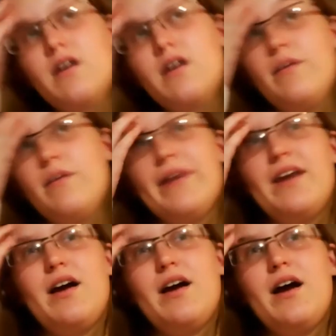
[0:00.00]
about that.
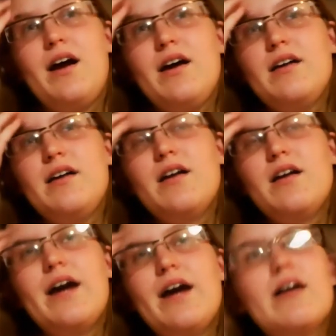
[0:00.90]

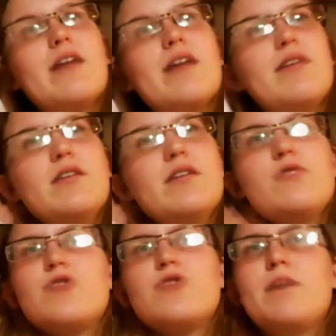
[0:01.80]
I think you
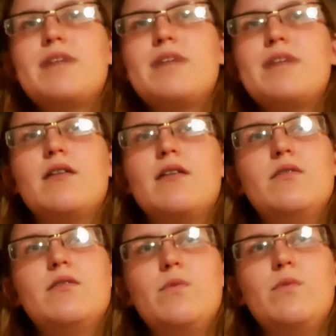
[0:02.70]
dropped out
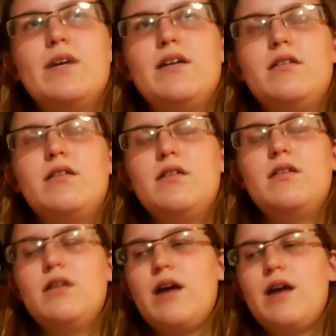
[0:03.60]
when
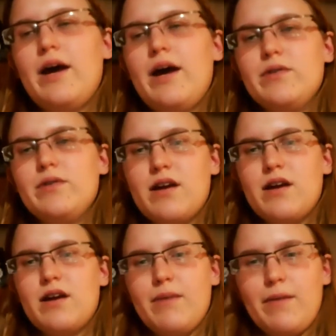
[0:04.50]
I was talking
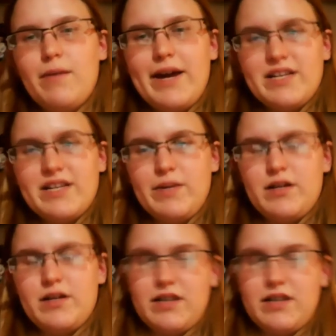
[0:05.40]
about my experience.
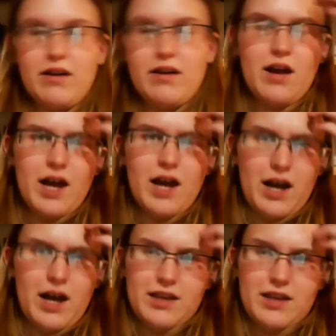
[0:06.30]
I
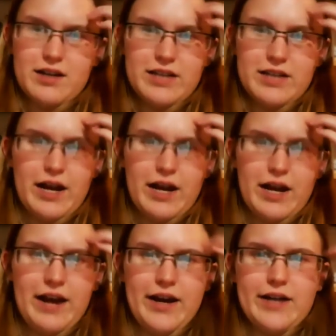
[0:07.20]
think I said I
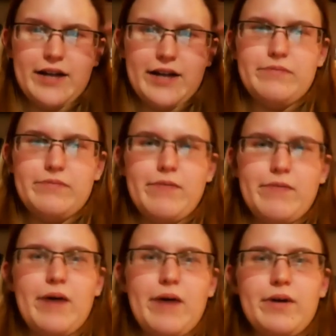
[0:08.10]
had met
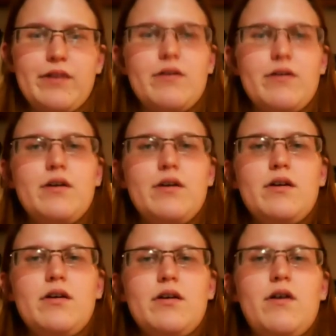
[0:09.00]
with
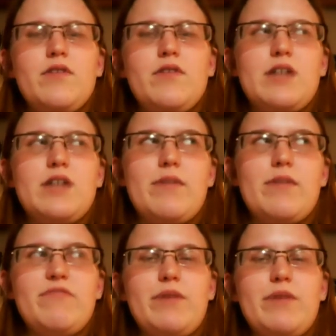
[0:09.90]
over time. I've met
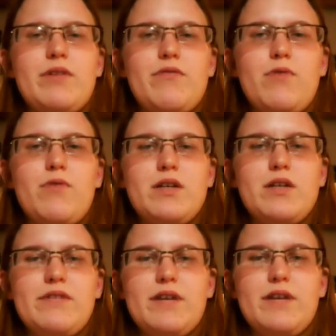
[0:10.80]
with 4
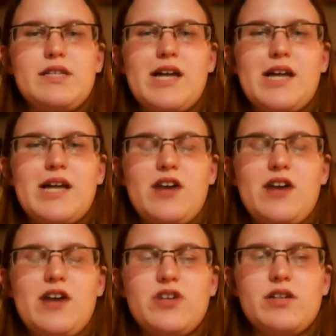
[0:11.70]
different
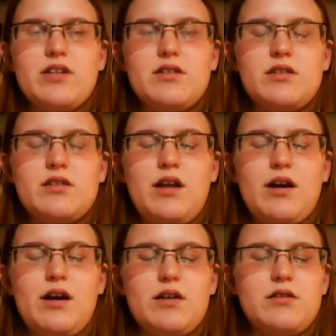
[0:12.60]
psychiatrists
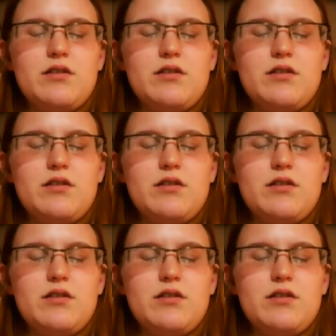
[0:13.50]
and